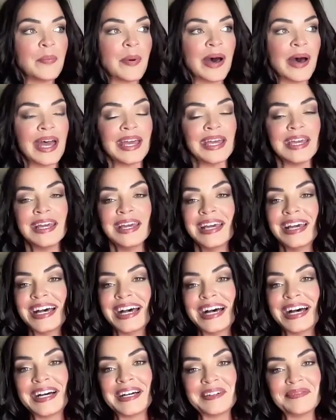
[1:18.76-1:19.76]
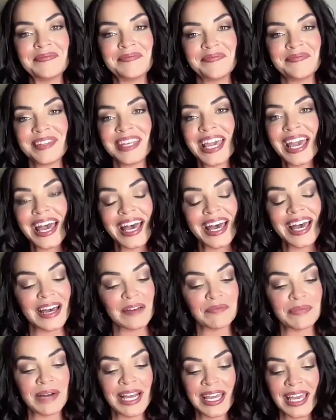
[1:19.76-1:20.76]
But
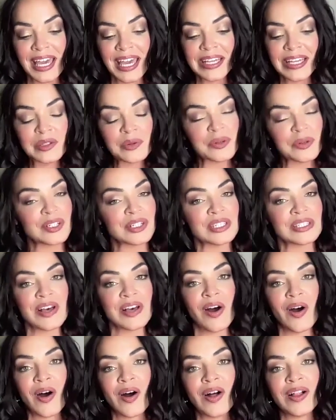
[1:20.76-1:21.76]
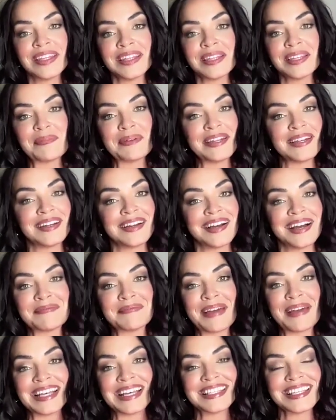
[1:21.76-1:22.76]
yeah, my eggs were just all in the Pentagon
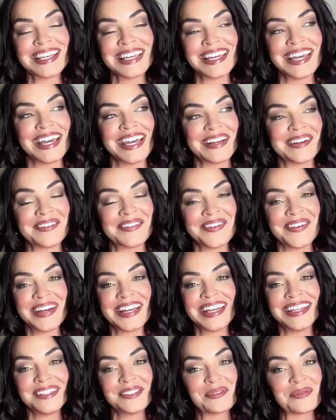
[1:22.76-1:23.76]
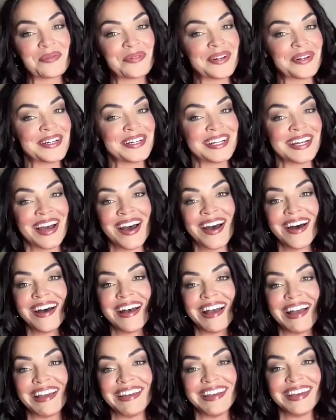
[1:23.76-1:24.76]
basket, and Quinn's were
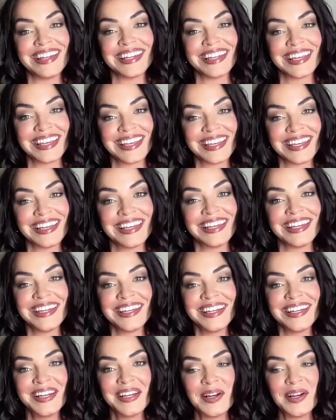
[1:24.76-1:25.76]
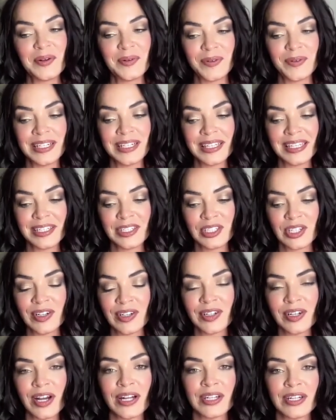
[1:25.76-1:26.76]
not. And he really
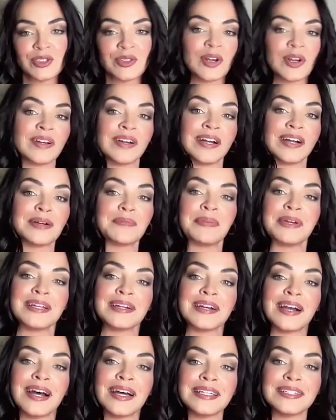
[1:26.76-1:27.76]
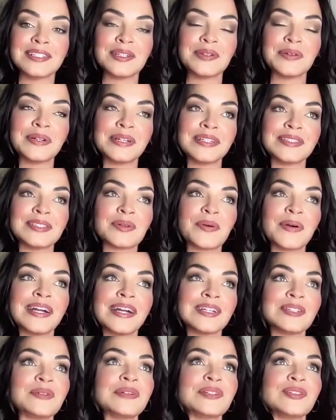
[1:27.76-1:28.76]
turned our Pentagon to a
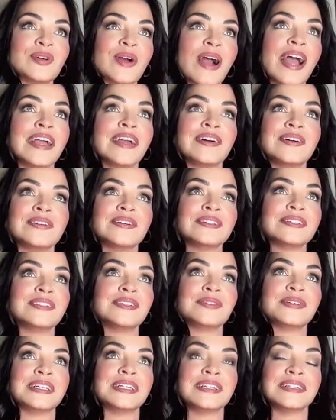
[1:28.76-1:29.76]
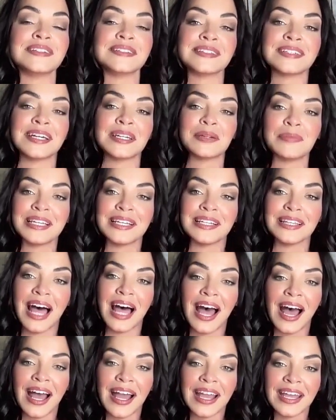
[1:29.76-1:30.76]
square, to a triangle, to a gonna be a
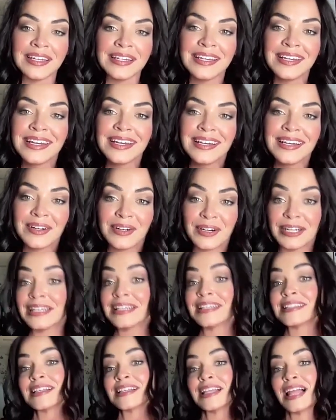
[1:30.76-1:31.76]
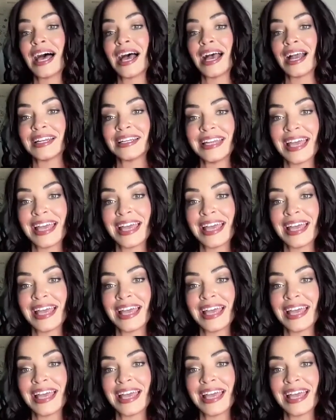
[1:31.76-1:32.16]
line, or it is a line